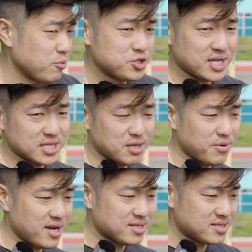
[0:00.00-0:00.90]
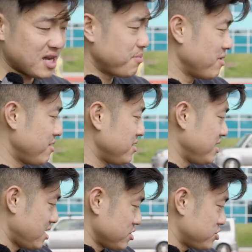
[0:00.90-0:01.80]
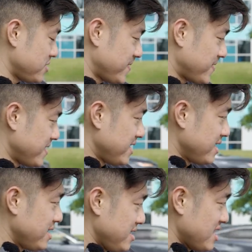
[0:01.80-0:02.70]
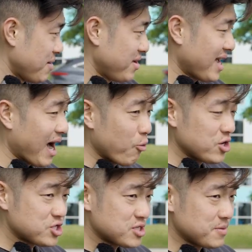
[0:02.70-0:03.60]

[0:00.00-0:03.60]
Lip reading: Would you get the WRX, Type R, or the Elantra? I mean, I wish,